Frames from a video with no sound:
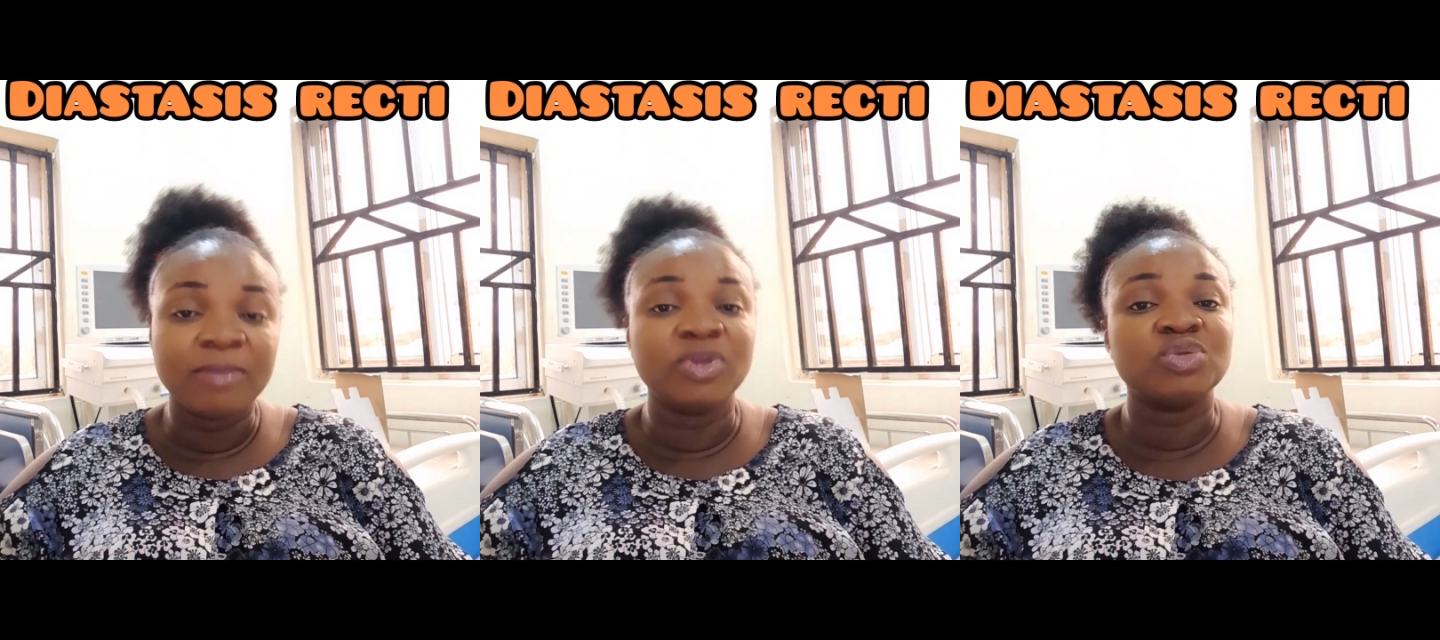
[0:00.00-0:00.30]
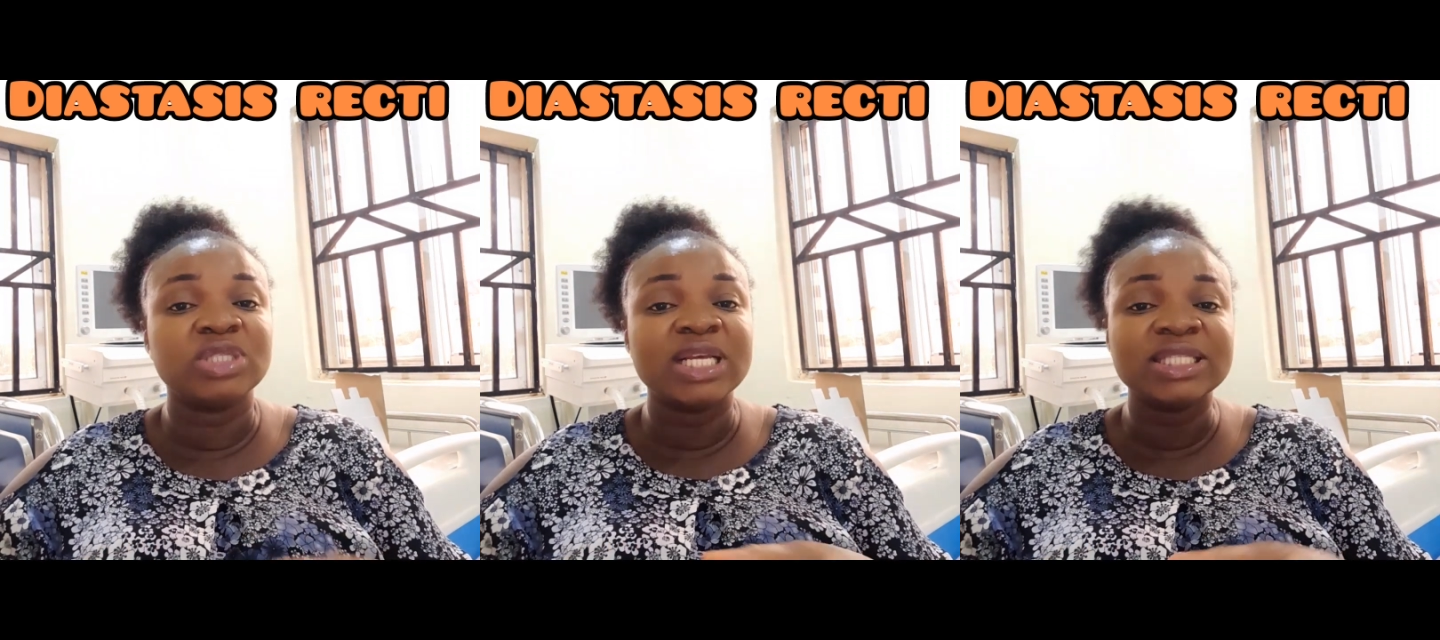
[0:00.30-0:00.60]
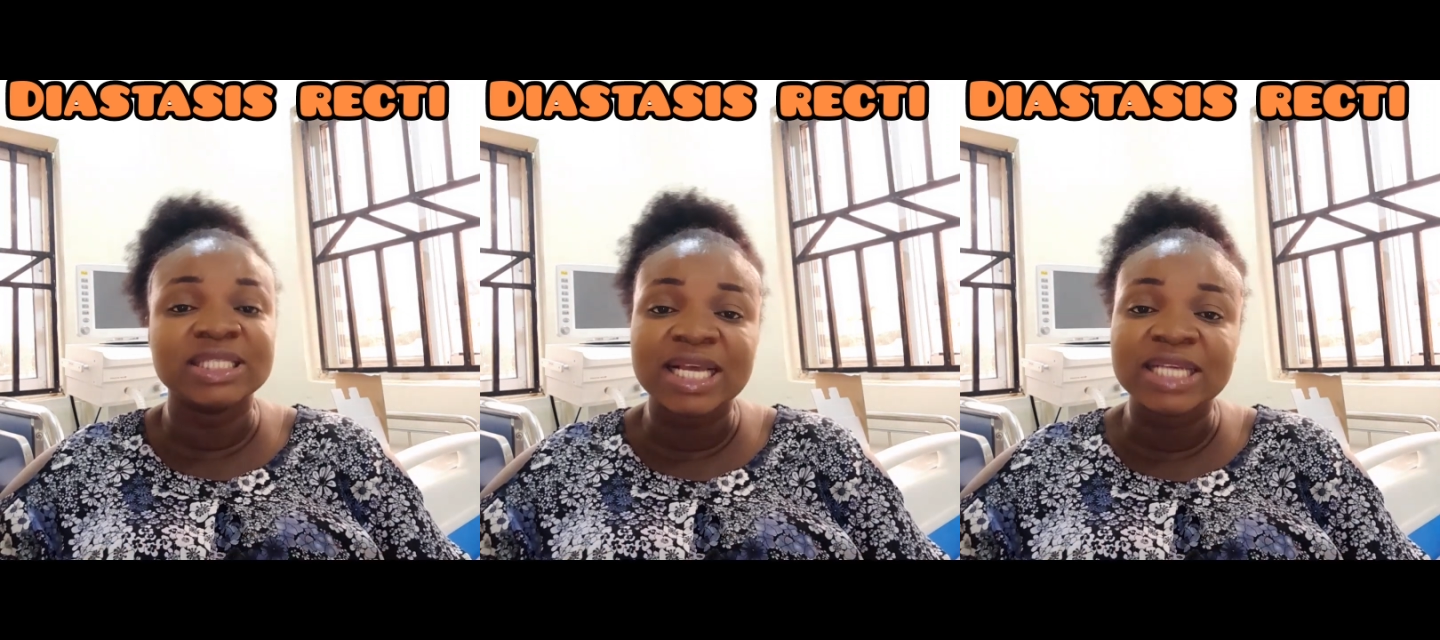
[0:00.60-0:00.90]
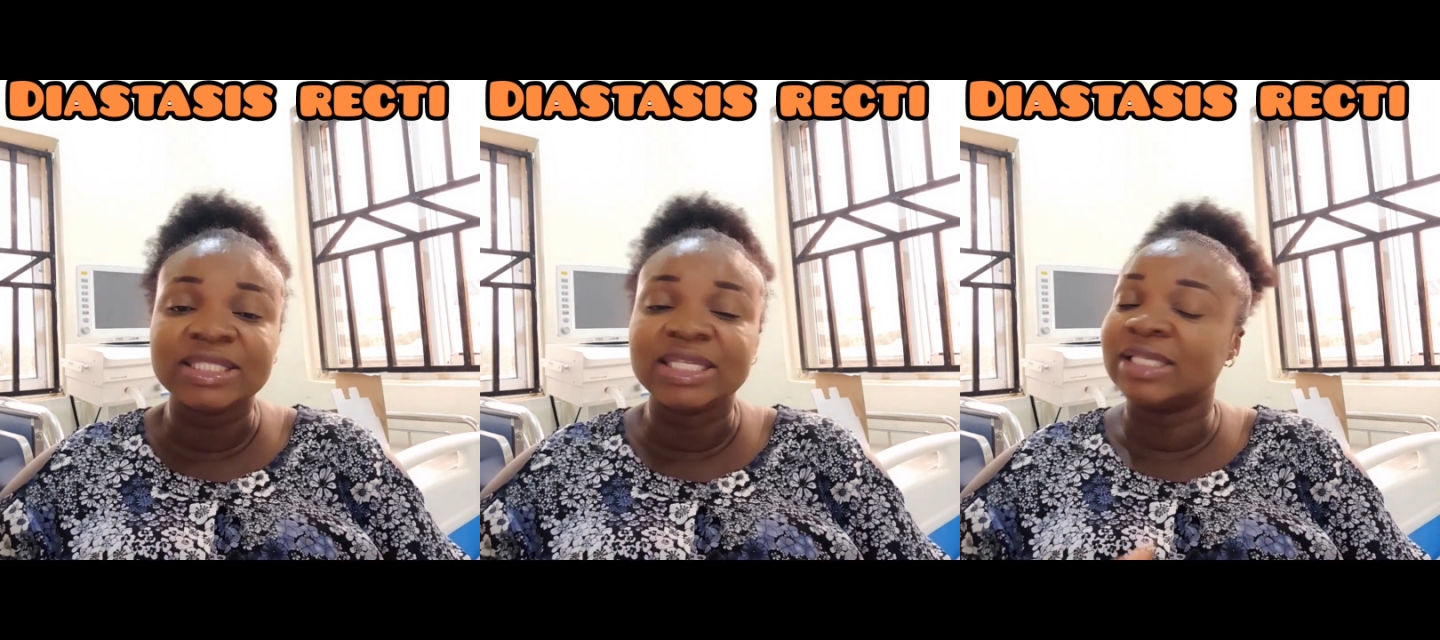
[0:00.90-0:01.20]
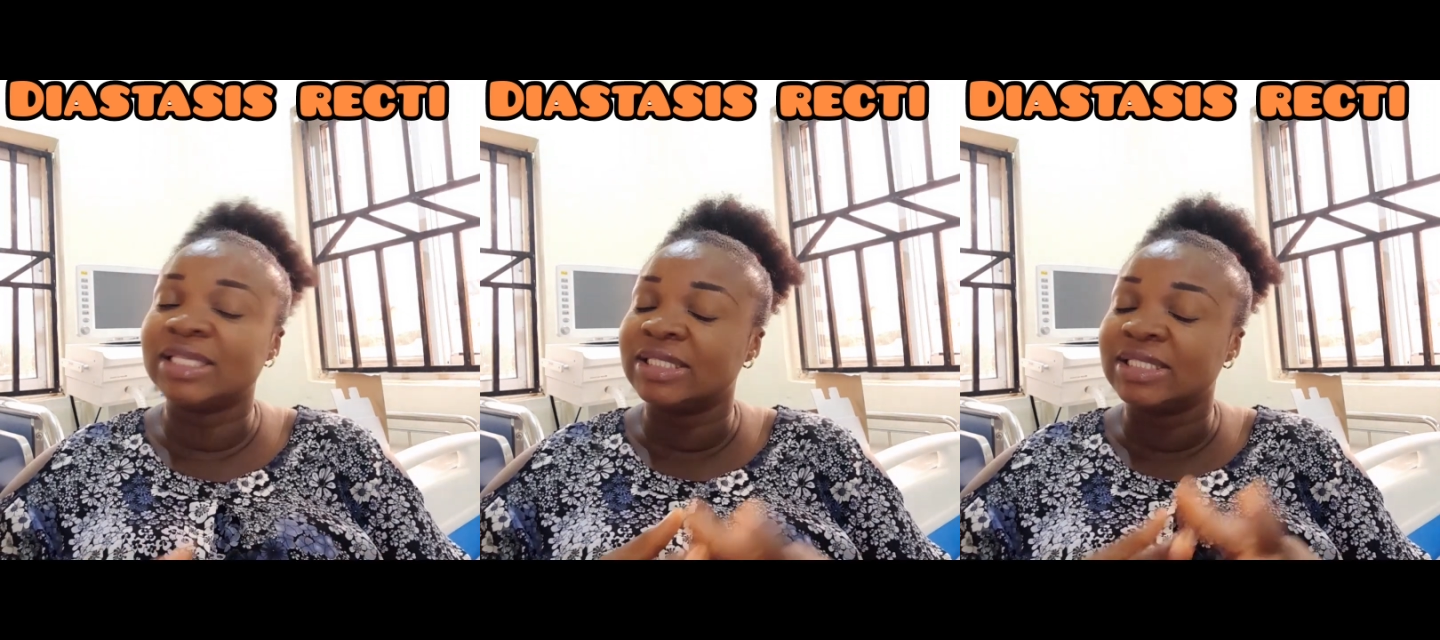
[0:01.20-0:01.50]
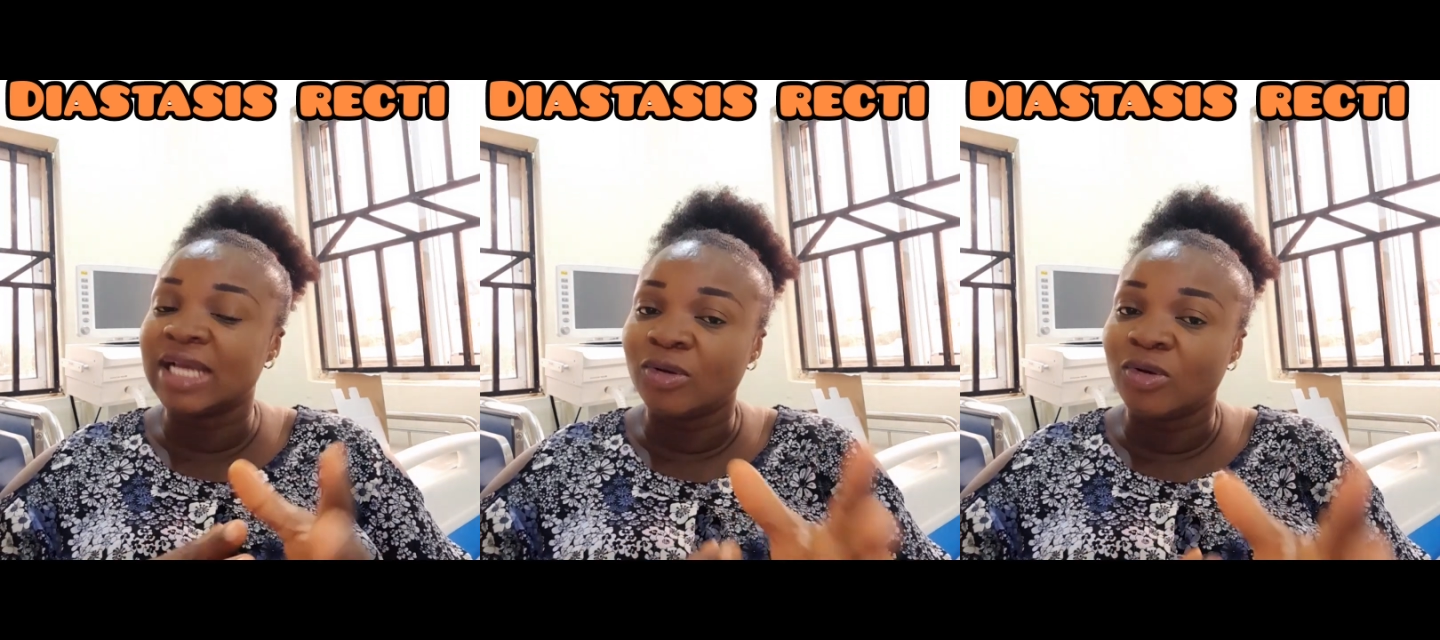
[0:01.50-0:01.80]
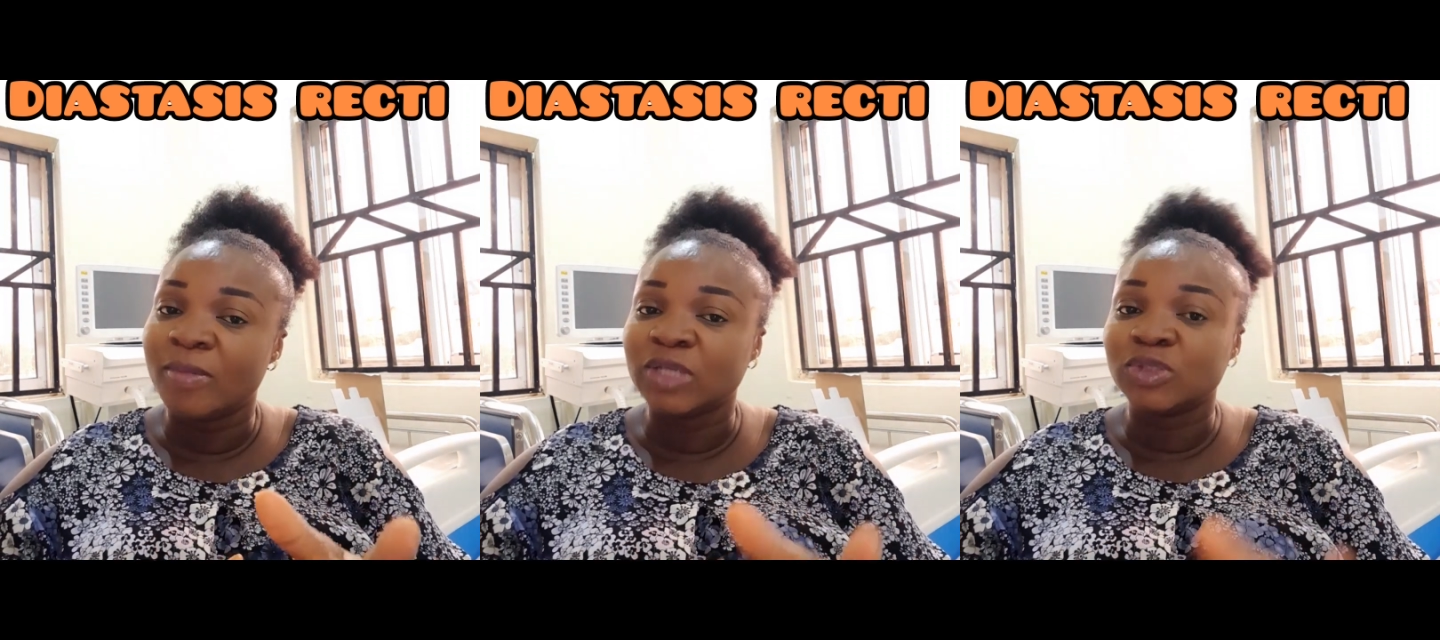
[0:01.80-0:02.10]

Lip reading: but with exercises it can go back.